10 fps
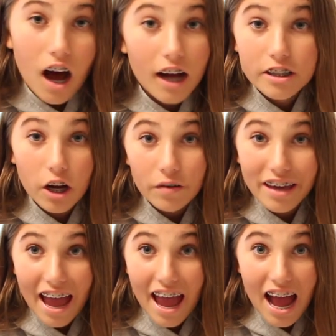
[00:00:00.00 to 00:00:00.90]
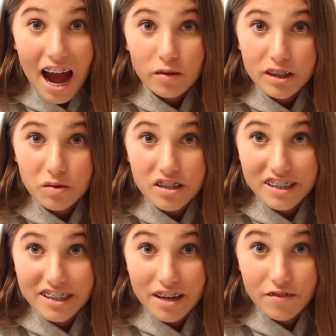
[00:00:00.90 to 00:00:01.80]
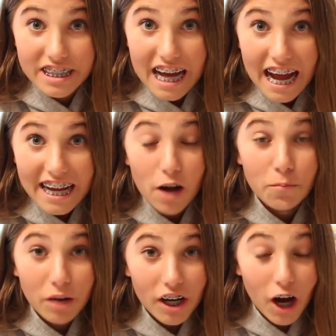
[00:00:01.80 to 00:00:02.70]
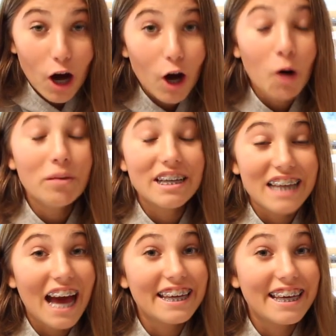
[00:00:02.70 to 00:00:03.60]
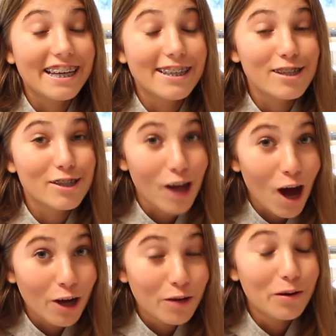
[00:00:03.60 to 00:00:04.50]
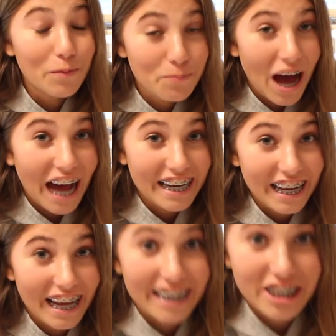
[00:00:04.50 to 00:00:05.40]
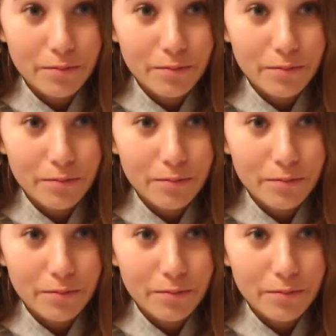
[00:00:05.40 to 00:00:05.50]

I don't get how Lils does this every day. My arm is aching so badly.